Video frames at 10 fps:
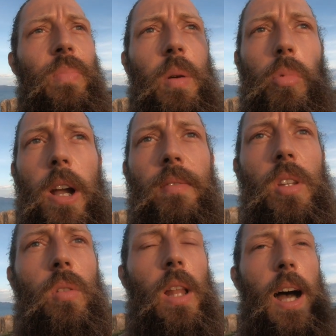the Brave
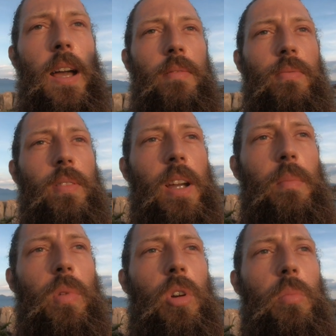New Life
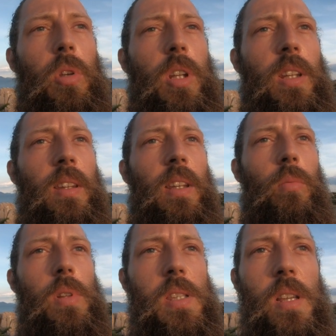um, community
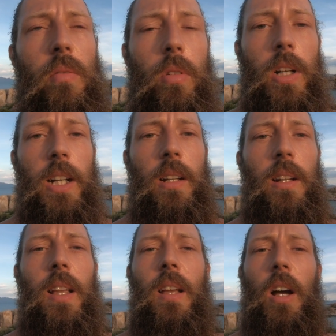with Sovereign
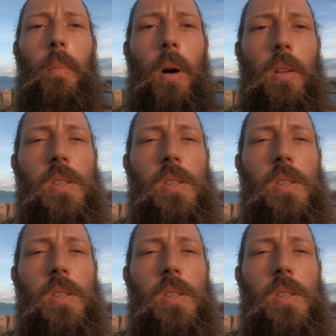about